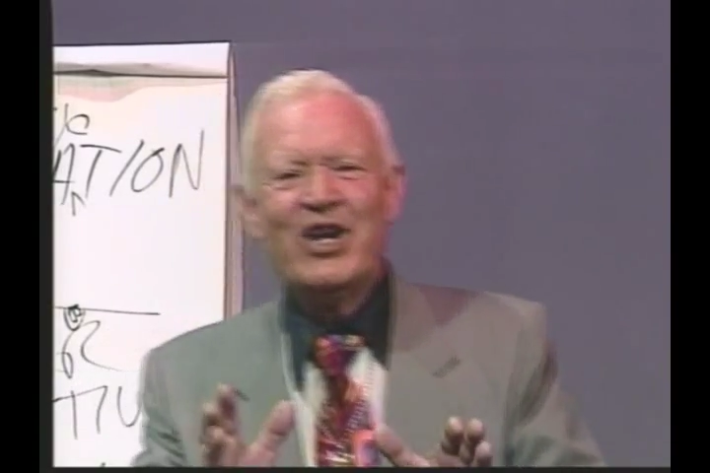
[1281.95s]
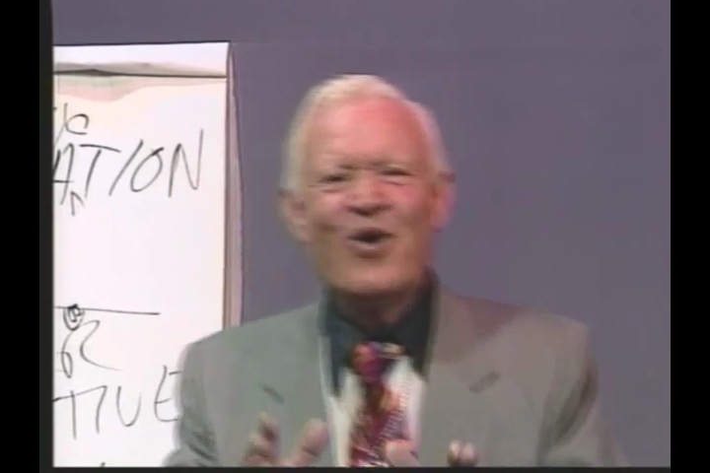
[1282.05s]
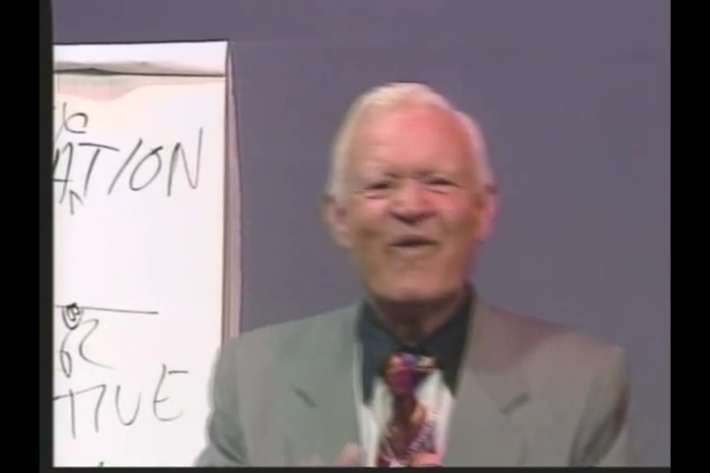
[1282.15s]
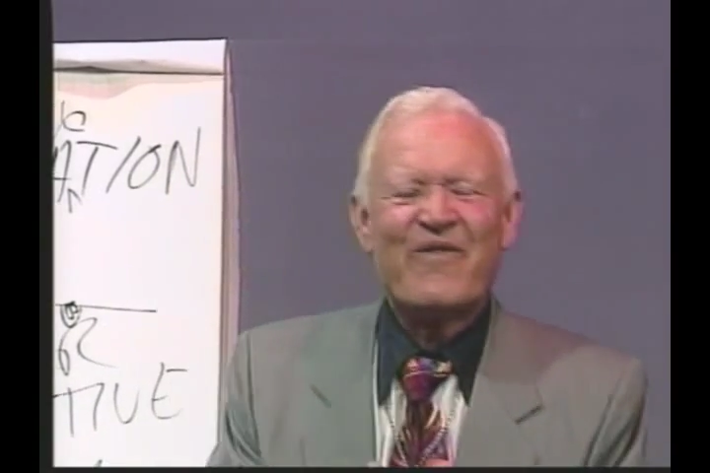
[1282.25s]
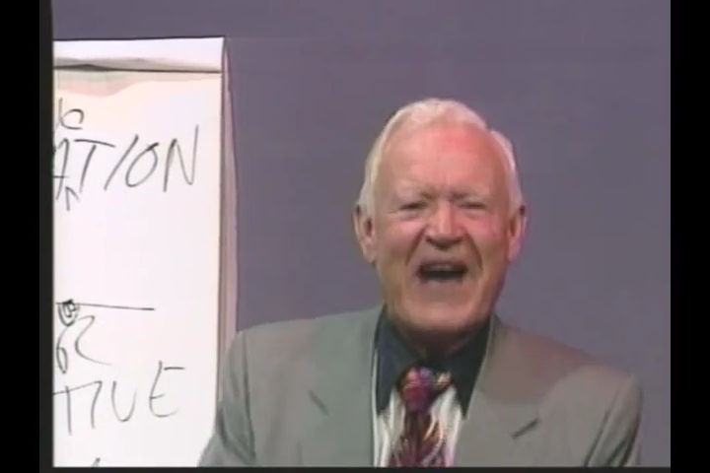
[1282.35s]

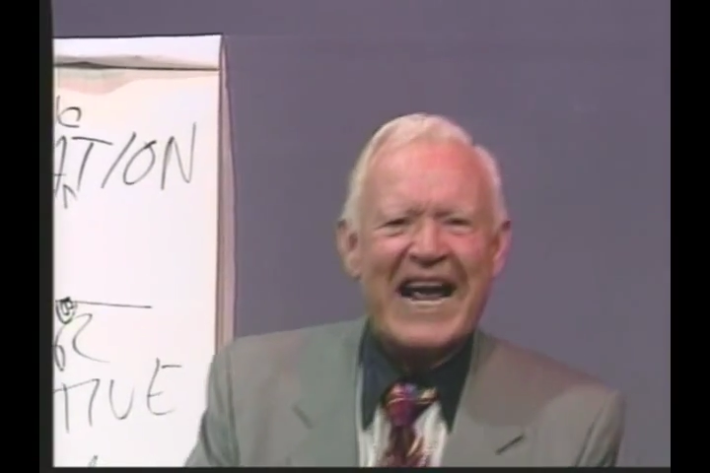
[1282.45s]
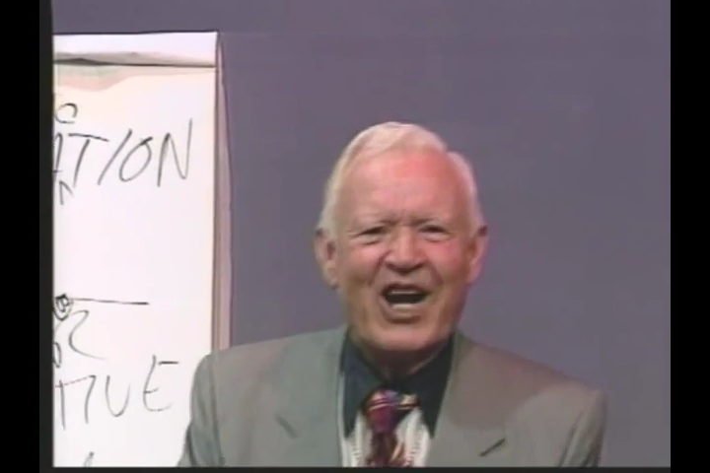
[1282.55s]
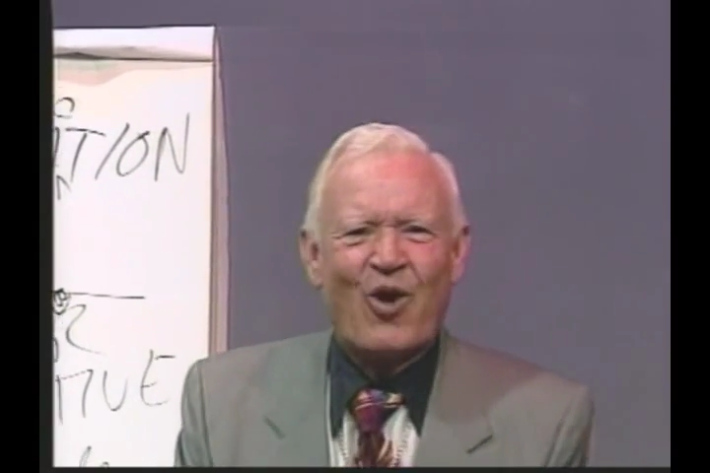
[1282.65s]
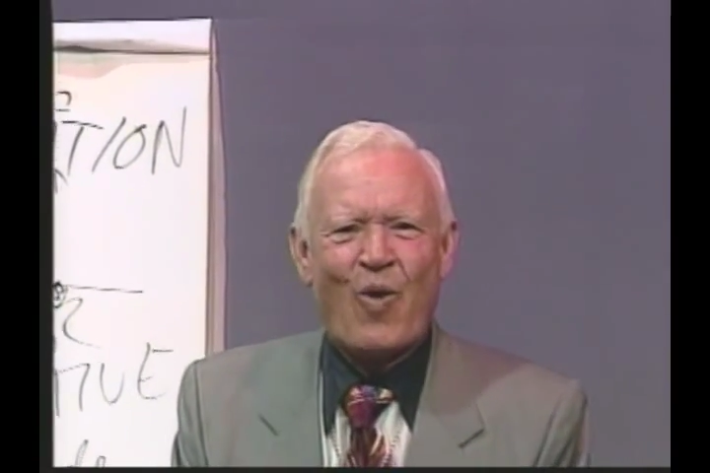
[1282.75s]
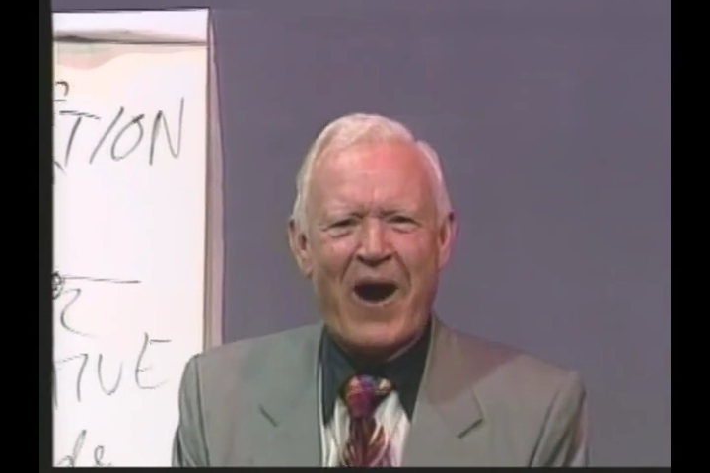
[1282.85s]
You'll find
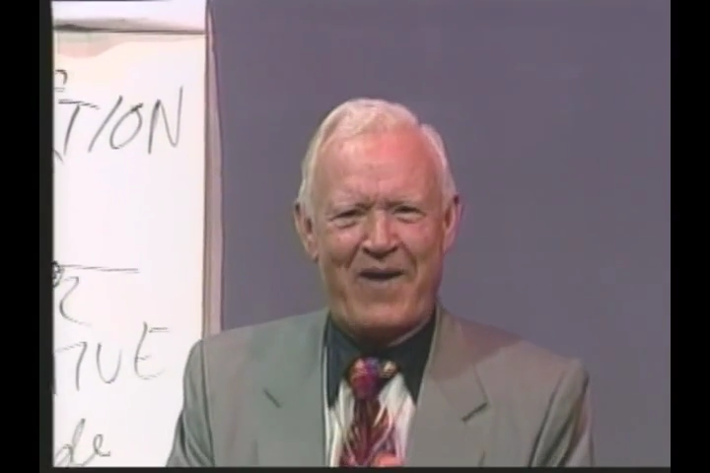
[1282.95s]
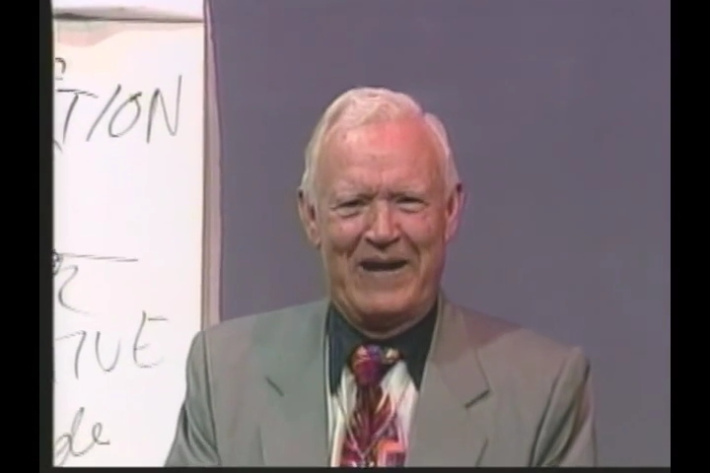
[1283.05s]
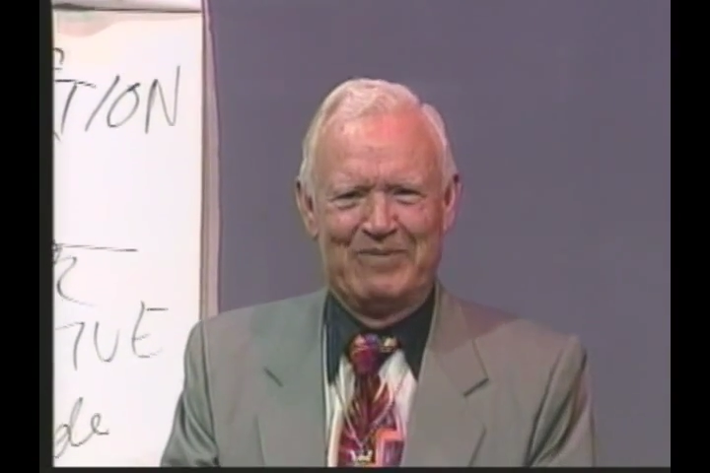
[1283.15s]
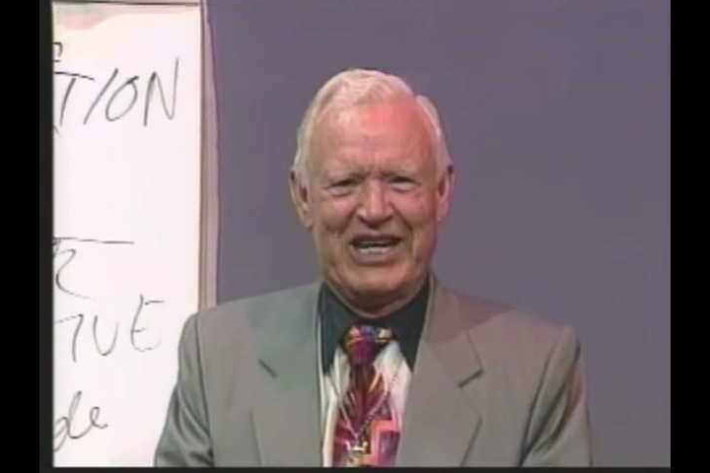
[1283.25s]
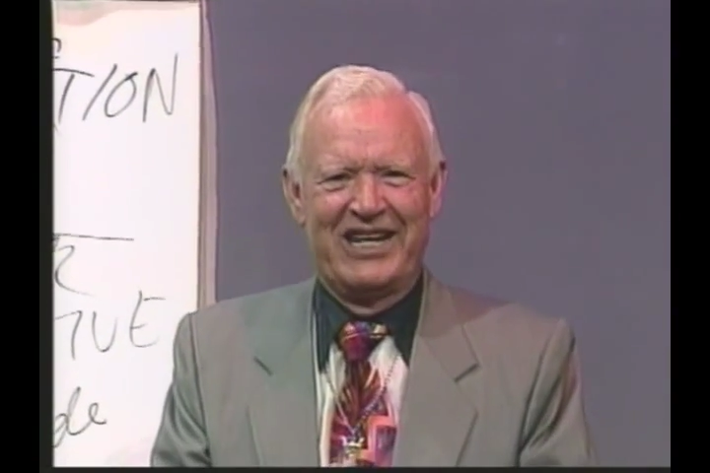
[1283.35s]

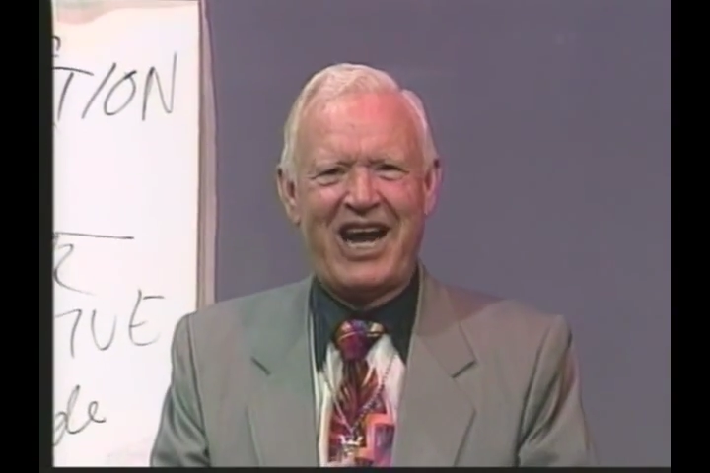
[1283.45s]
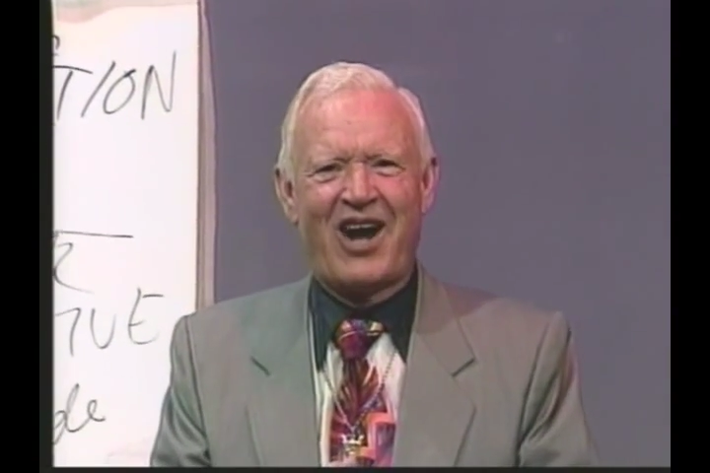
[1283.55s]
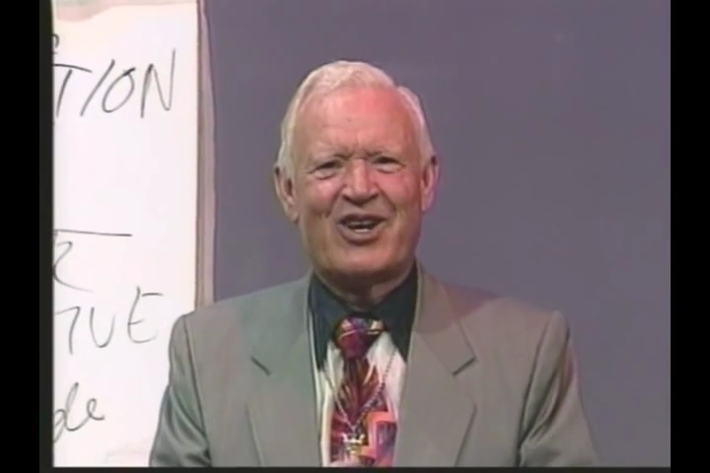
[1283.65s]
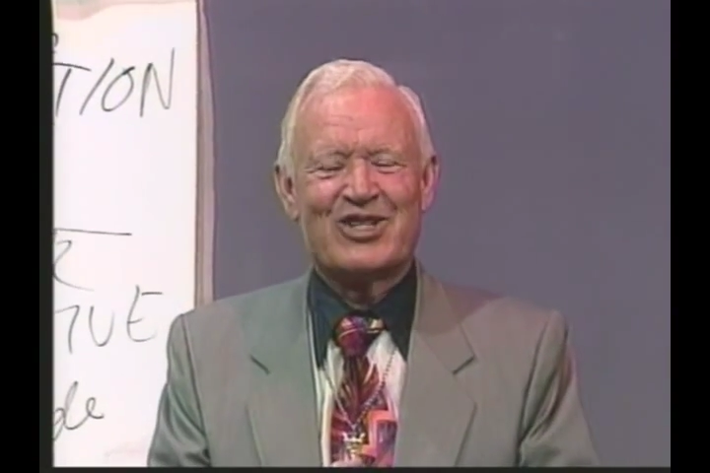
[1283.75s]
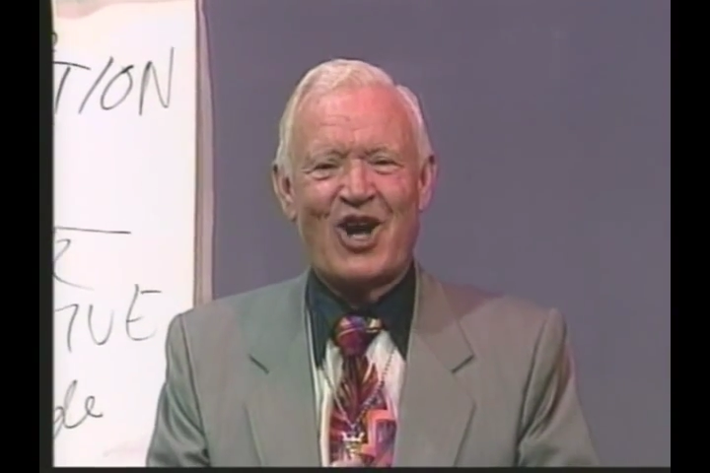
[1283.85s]
aquariums in
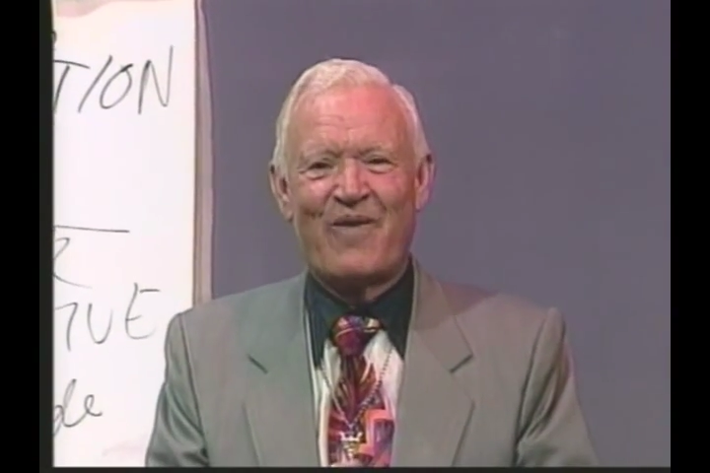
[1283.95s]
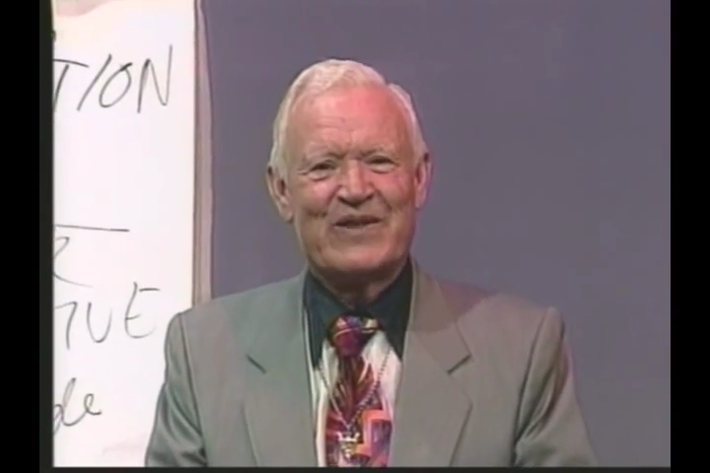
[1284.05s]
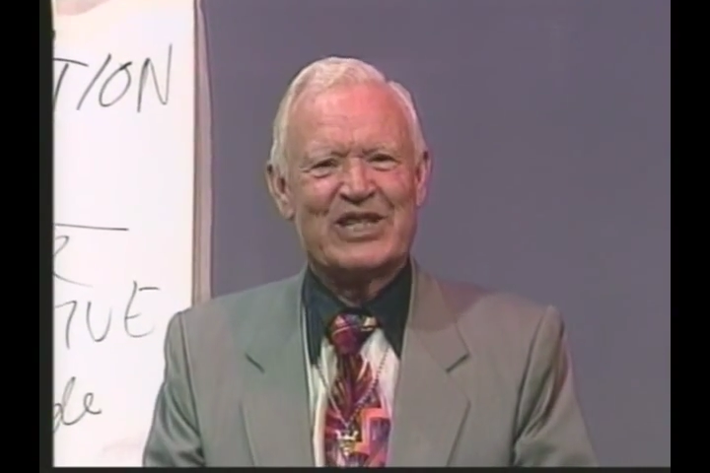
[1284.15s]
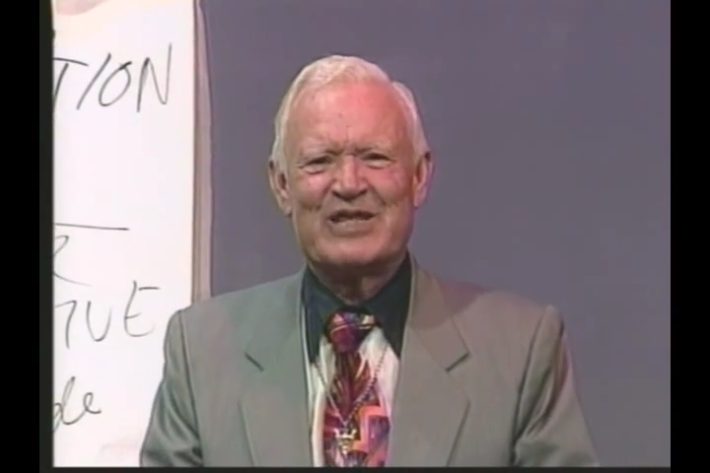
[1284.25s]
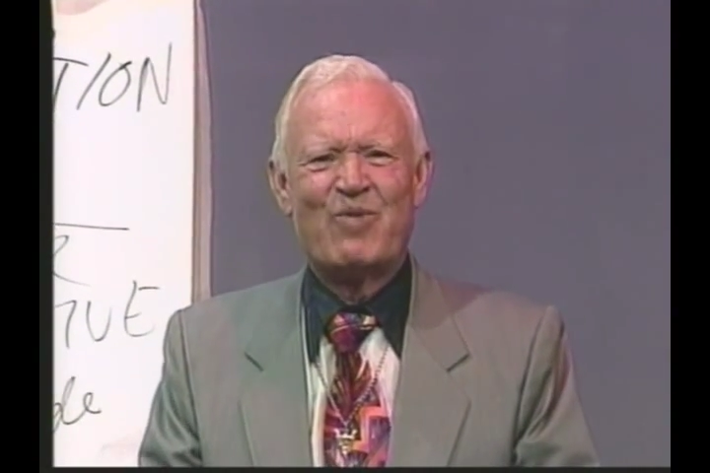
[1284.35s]
doctors'
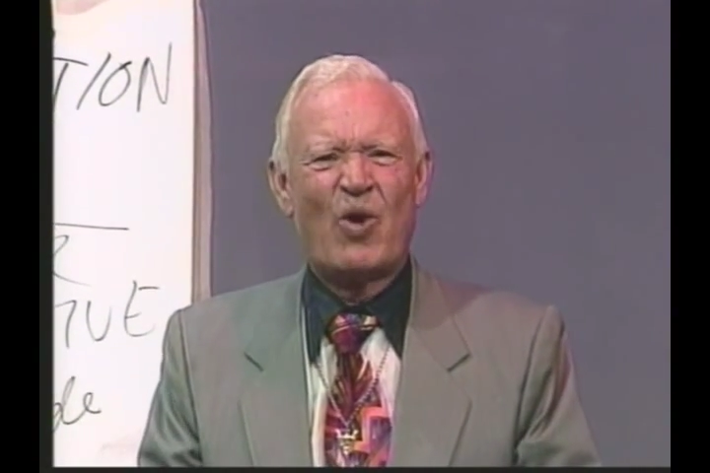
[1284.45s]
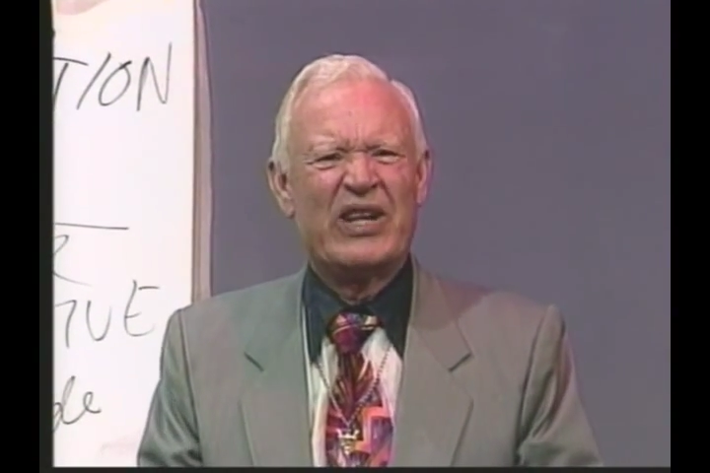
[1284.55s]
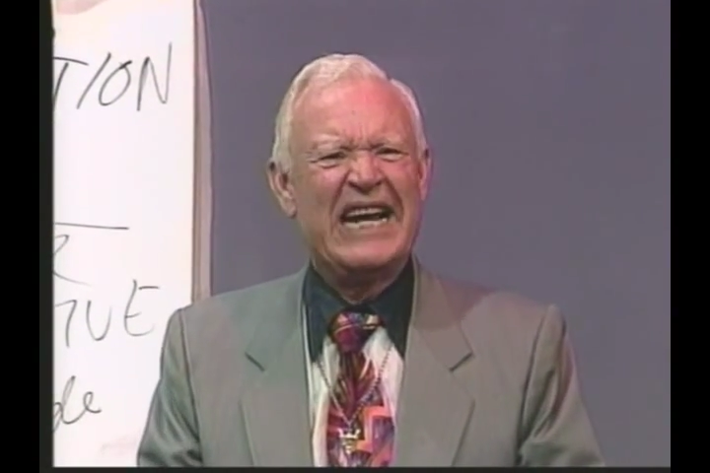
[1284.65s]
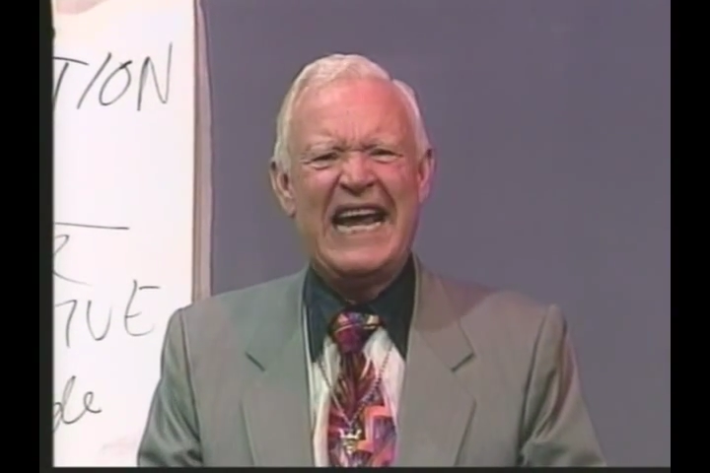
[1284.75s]
offices more than